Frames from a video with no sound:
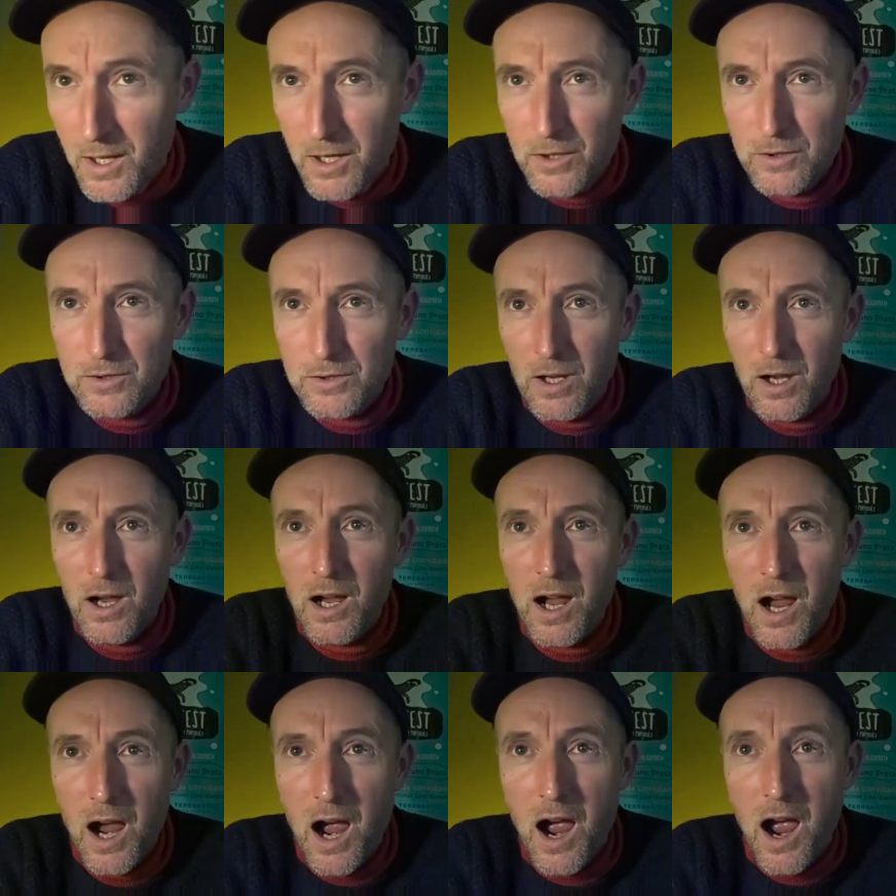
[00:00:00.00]

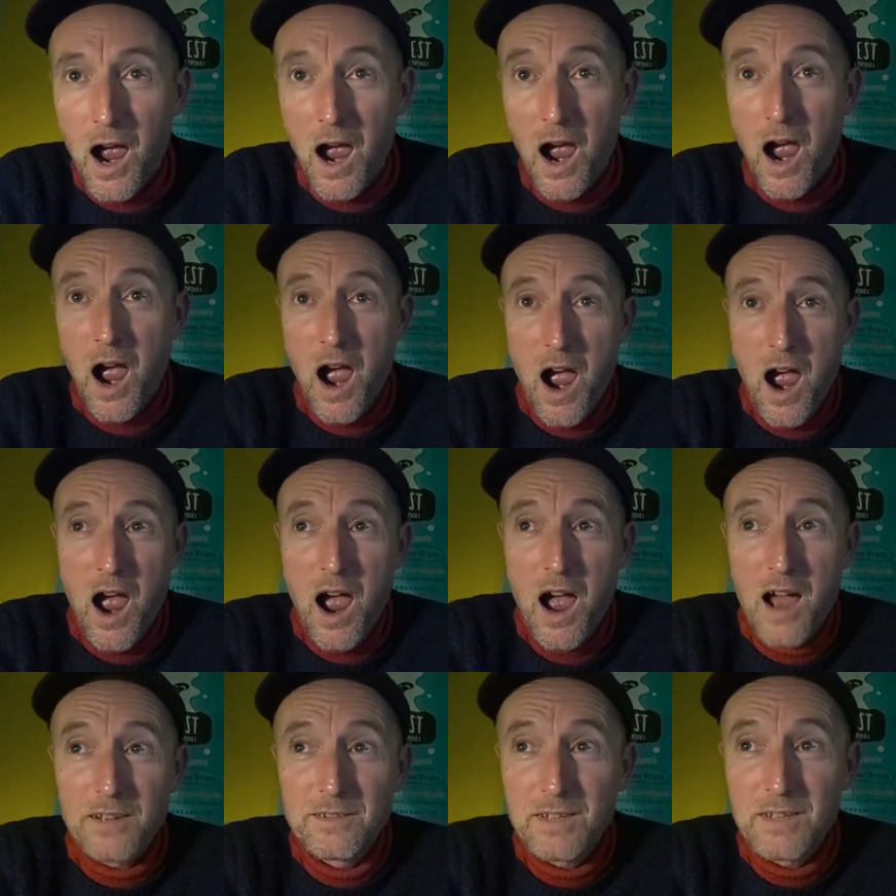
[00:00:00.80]
So
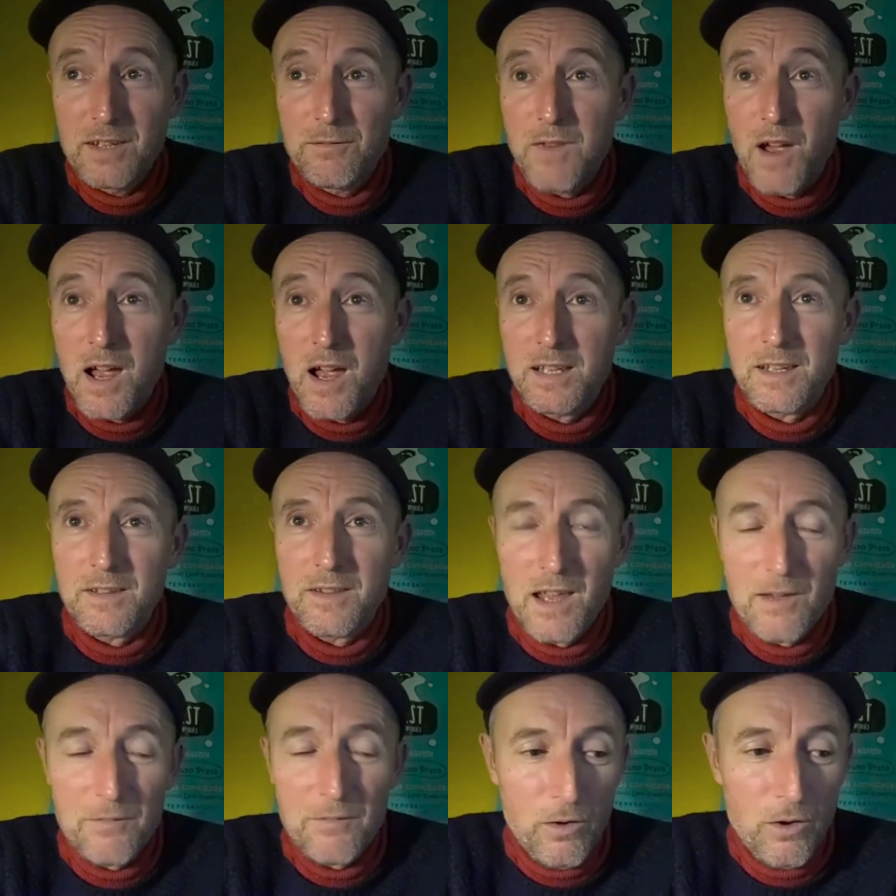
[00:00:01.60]
I did find it
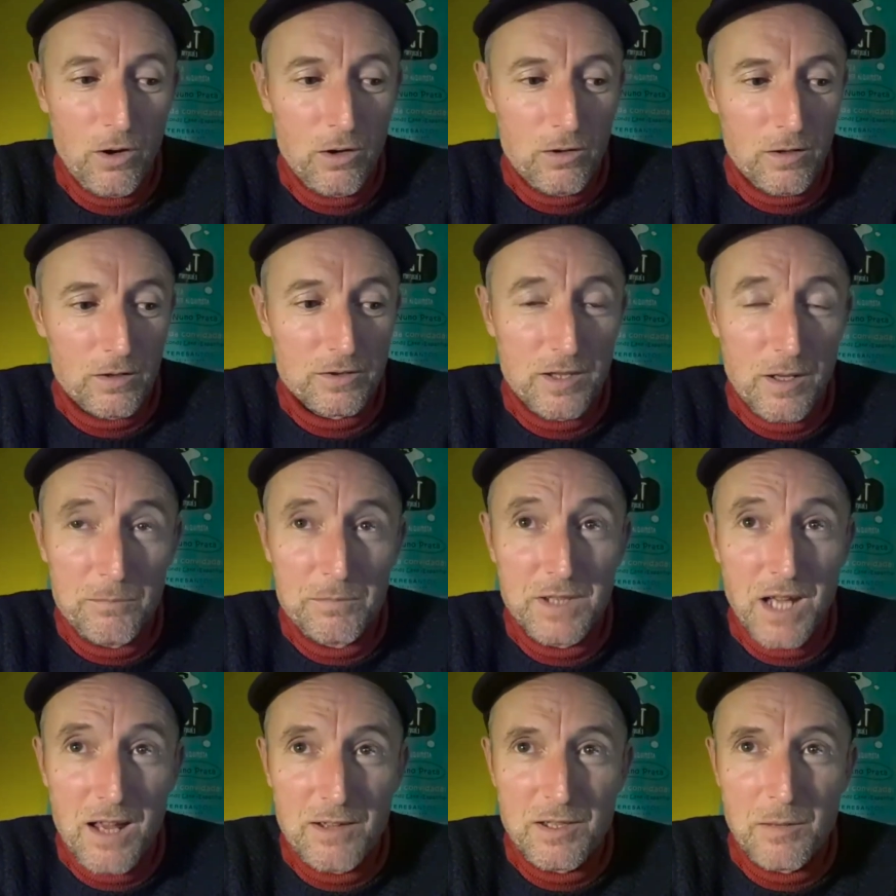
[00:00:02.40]
therefore
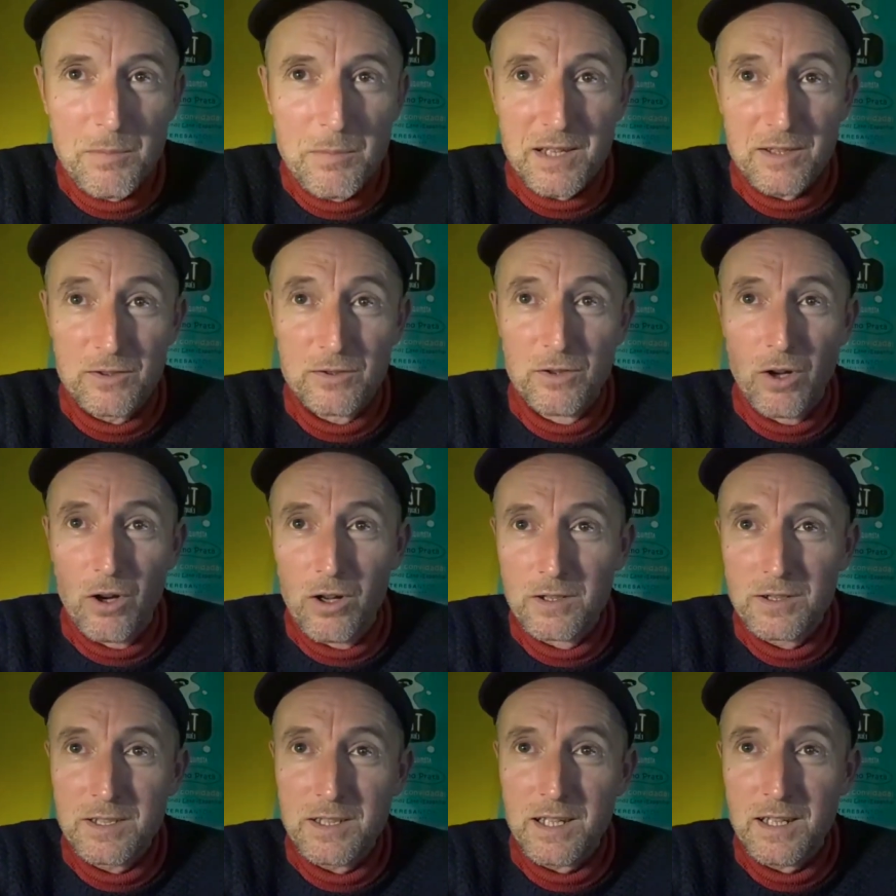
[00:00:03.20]
sometimes a bit
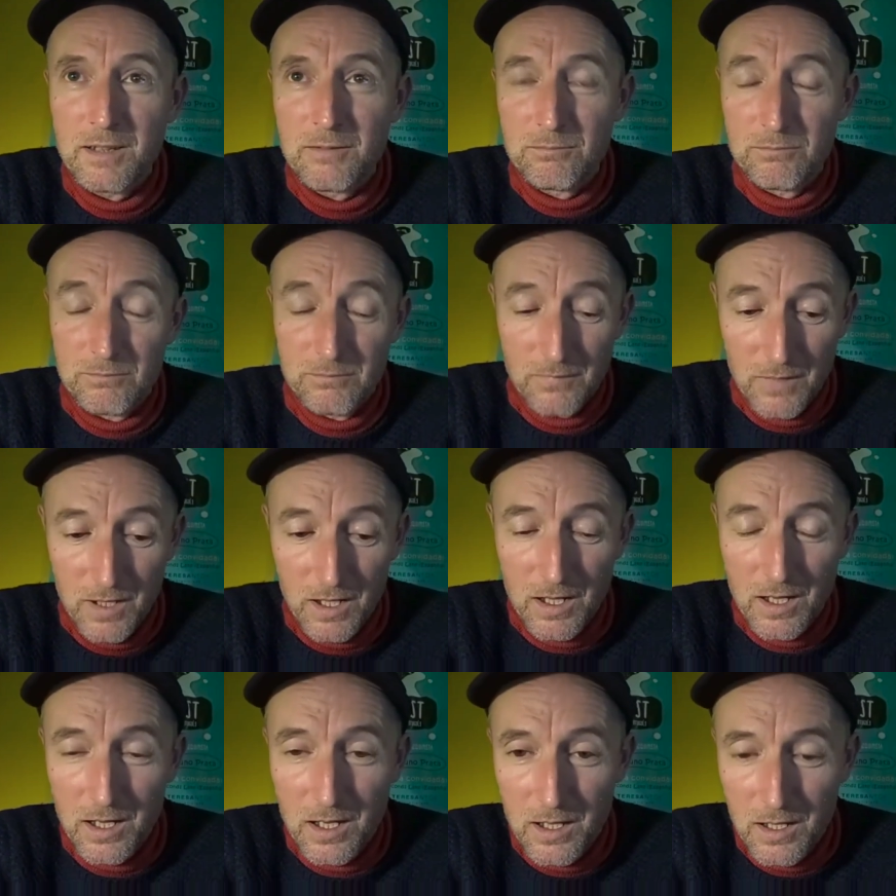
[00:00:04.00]
daunting
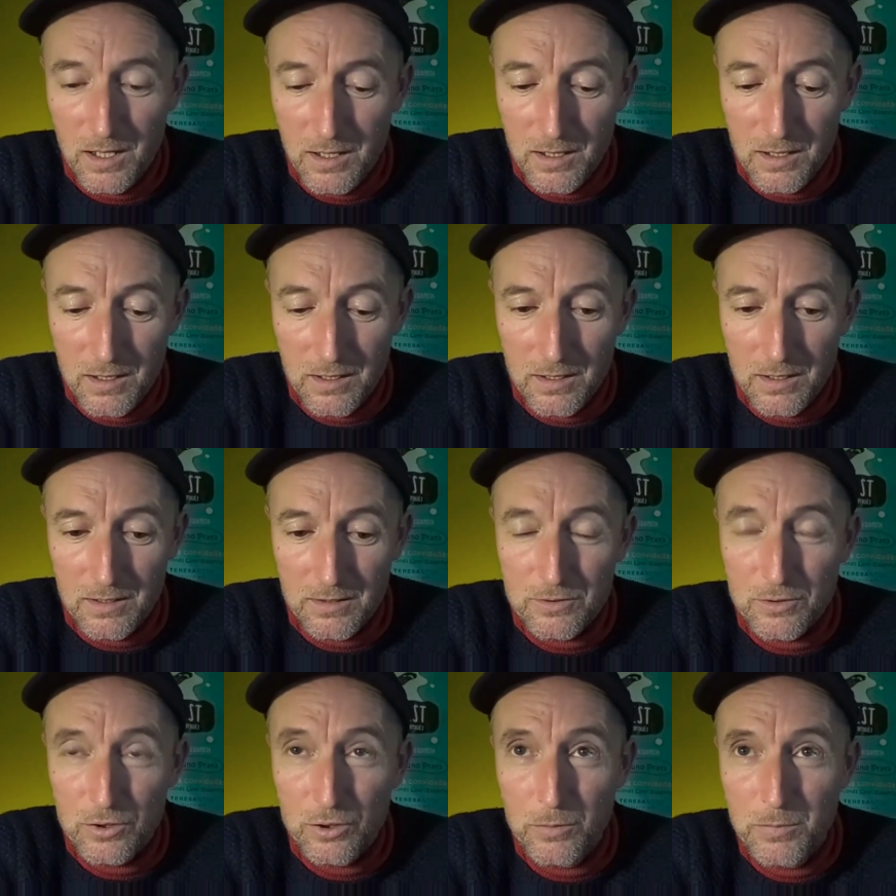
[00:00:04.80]

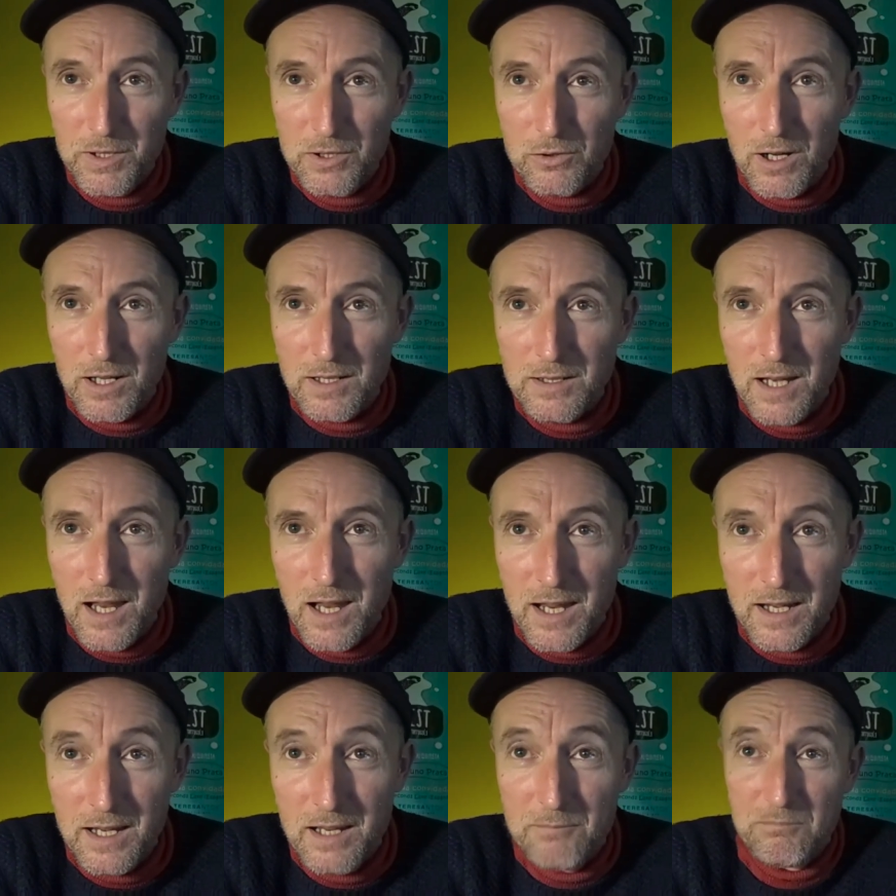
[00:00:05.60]
to be
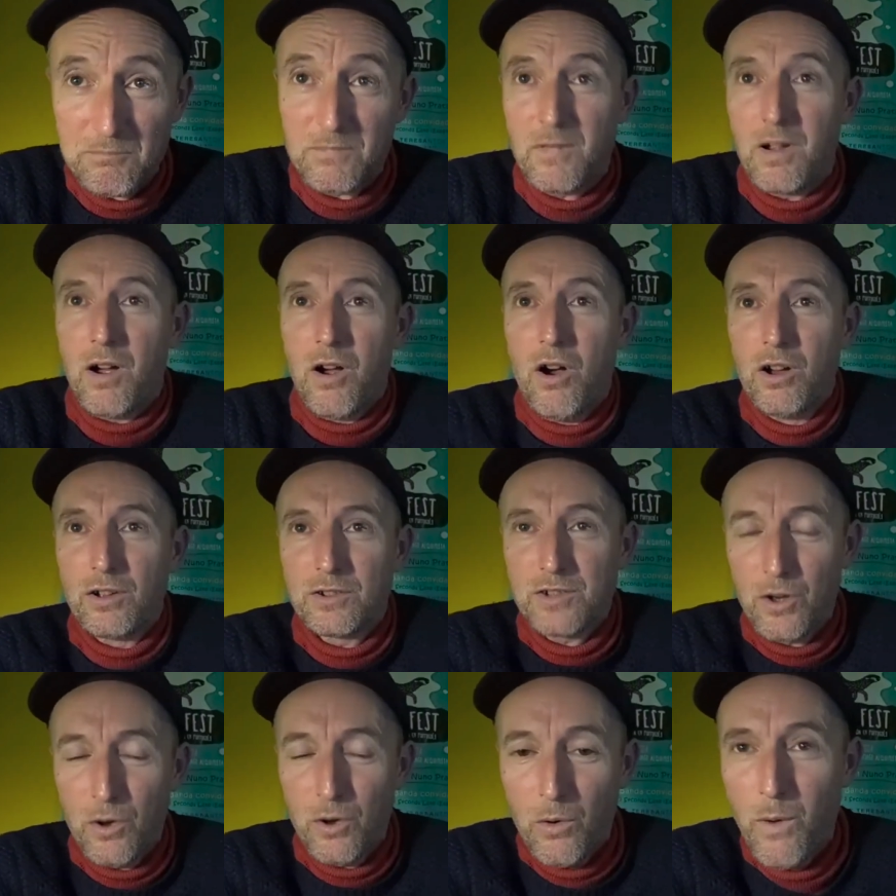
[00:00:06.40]
translating it.
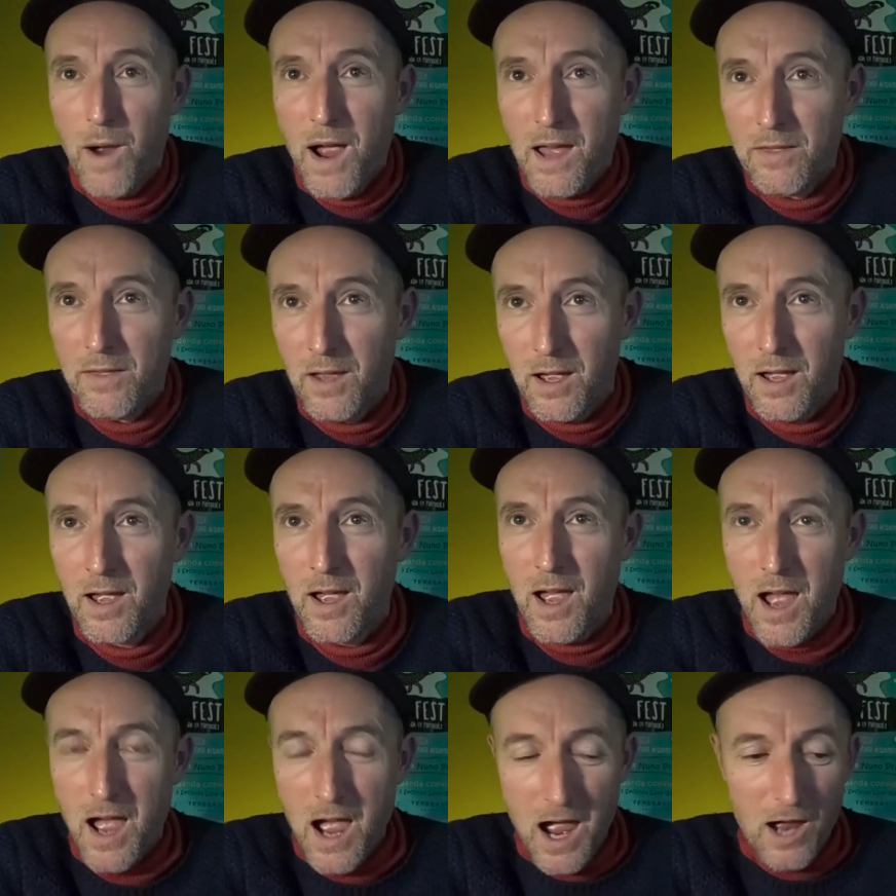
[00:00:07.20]
Also aware that
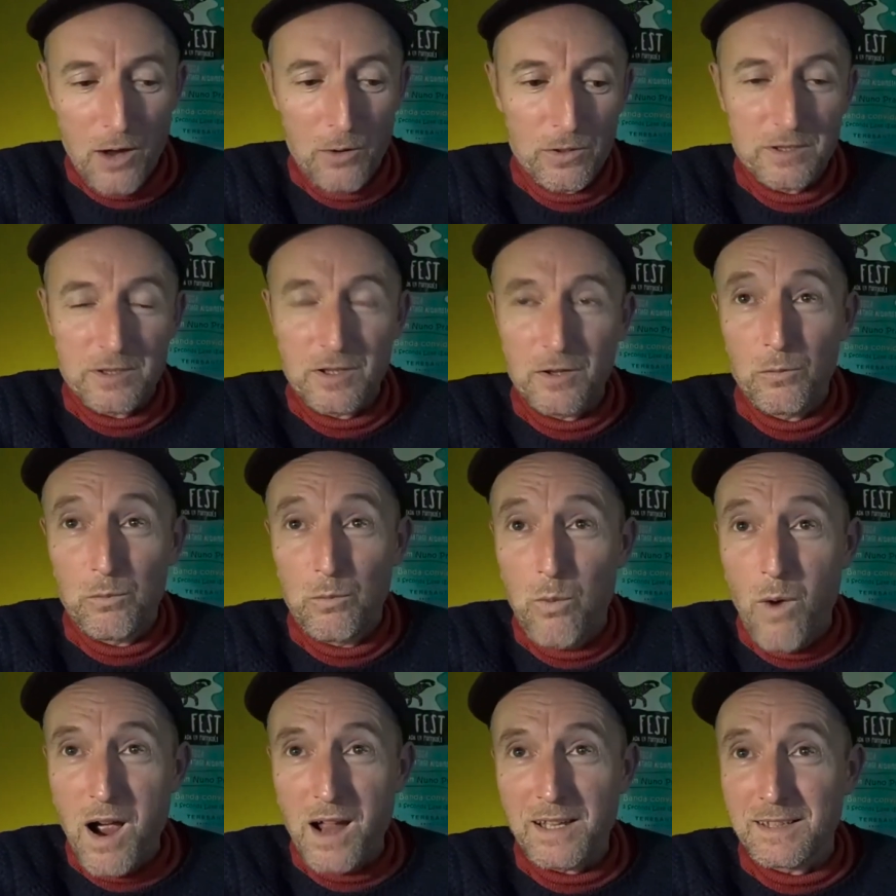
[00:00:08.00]
I was a
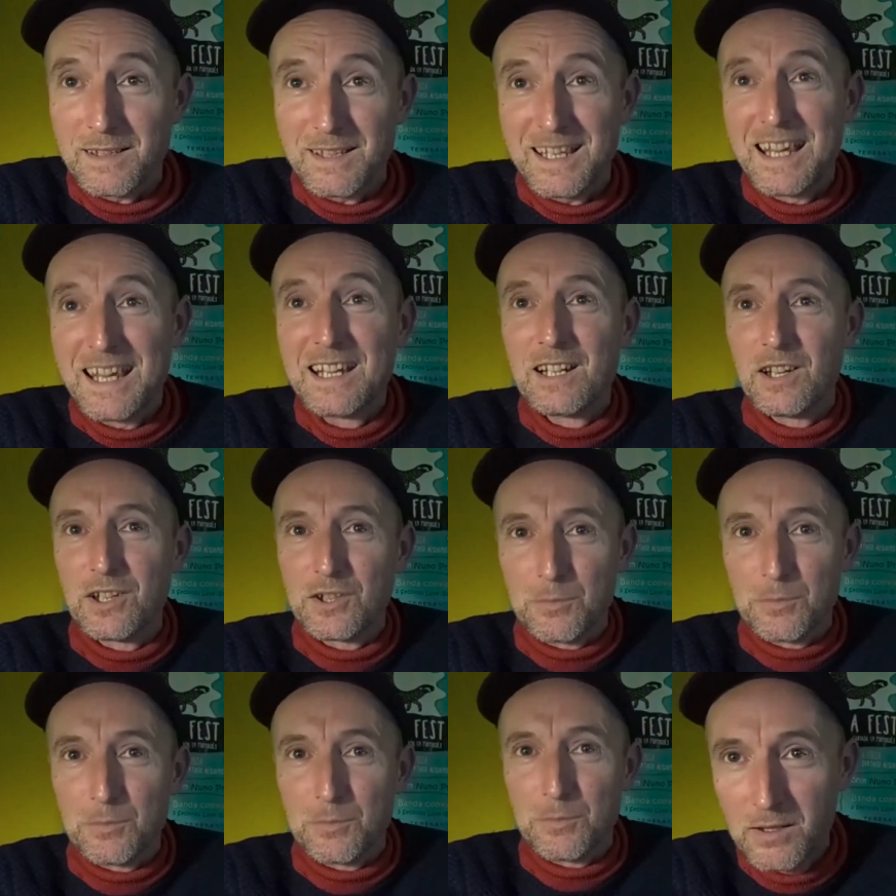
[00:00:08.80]
white
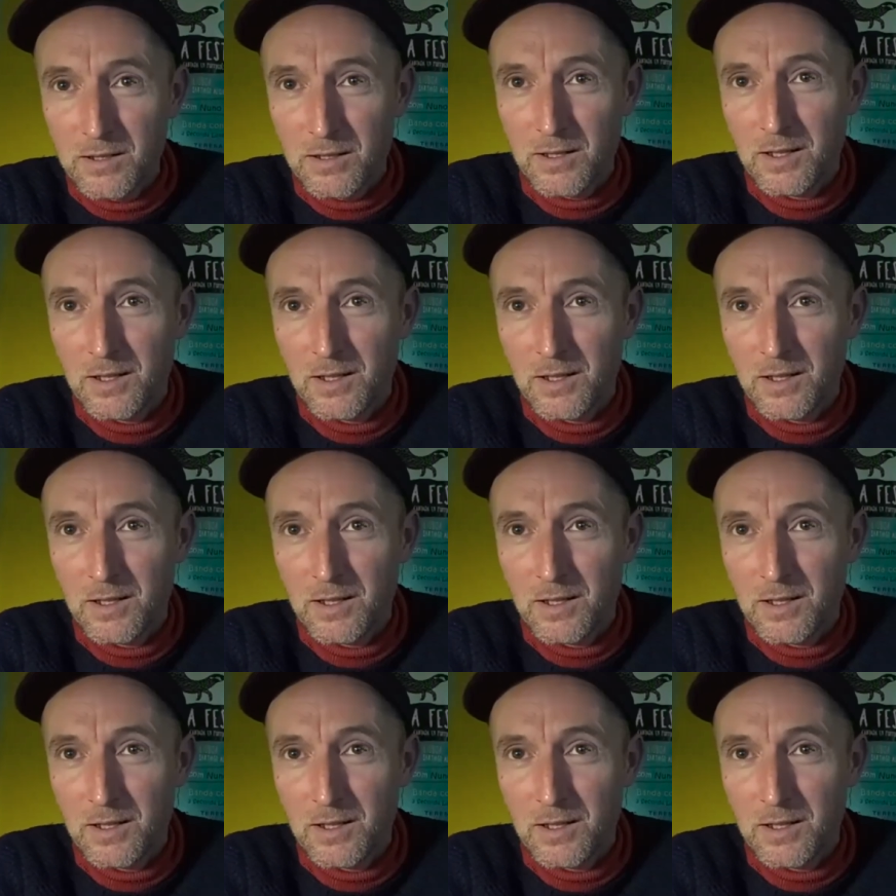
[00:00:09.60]
Englishman,